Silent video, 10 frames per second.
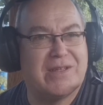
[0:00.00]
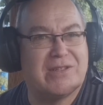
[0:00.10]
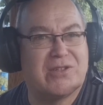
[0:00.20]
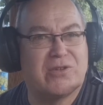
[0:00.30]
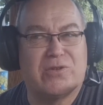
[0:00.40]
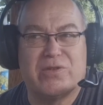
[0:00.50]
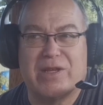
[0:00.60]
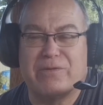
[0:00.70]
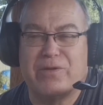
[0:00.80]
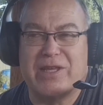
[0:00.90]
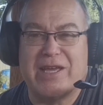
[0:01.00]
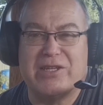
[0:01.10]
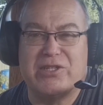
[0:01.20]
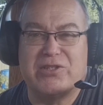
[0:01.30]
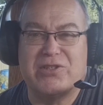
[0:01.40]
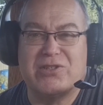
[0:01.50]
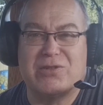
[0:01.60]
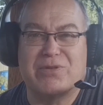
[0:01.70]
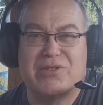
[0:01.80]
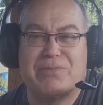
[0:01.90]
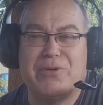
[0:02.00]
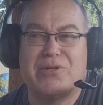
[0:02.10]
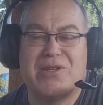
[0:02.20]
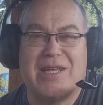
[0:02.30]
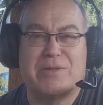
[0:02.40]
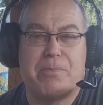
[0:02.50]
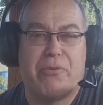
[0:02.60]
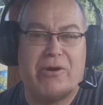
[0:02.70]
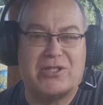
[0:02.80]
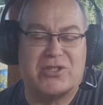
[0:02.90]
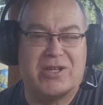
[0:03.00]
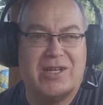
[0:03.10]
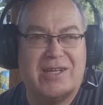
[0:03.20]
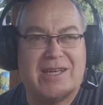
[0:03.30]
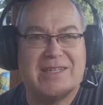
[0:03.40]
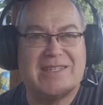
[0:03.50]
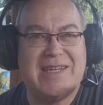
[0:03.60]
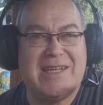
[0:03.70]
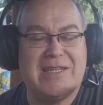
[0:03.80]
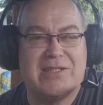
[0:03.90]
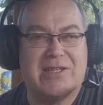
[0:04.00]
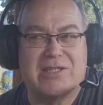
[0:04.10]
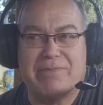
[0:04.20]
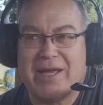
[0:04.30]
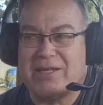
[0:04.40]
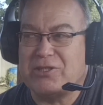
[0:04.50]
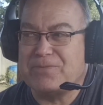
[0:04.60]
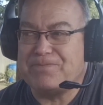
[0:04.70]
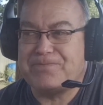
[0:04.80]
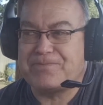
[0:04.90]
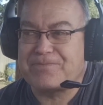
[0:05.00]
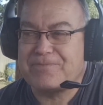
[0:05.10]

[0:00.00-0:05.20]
And it's a good thing for the energy system because it puts less pressure and it's easier to manage.